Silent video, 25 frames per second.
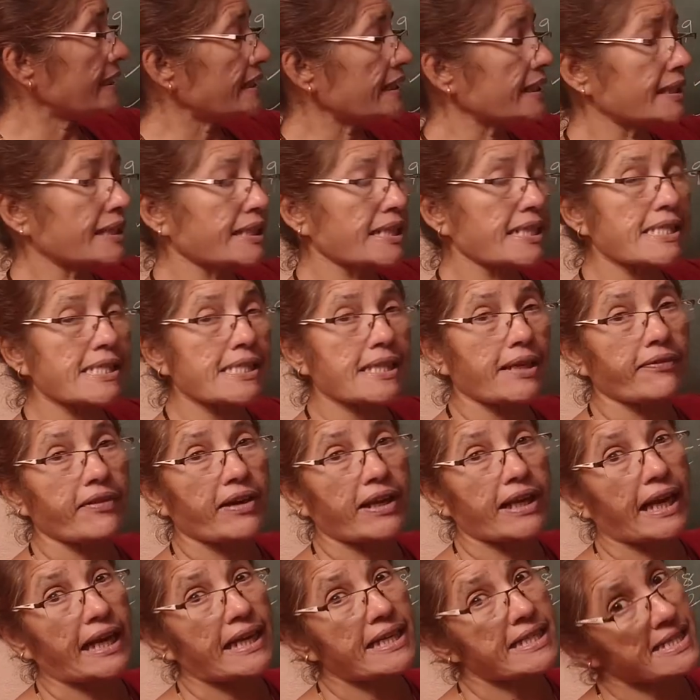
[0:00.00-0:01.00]
37
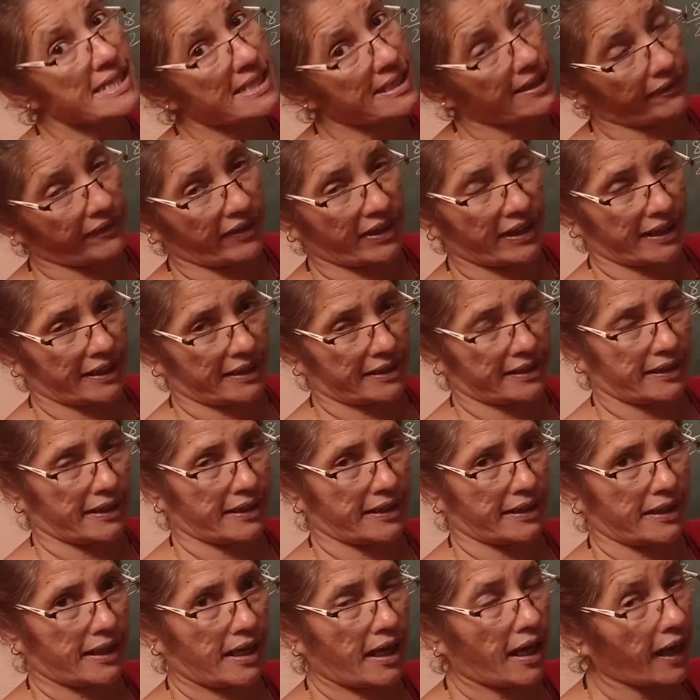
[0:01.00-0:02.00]
and
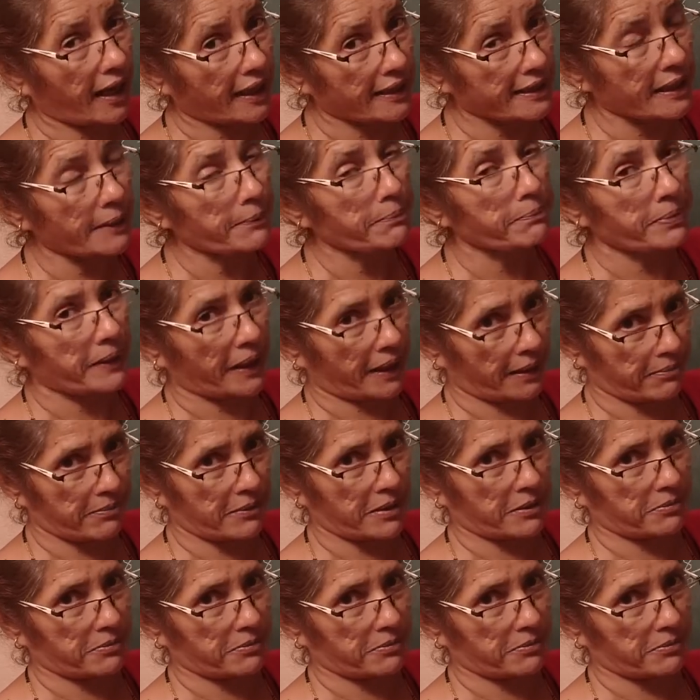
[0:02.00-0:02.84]
73 are the prime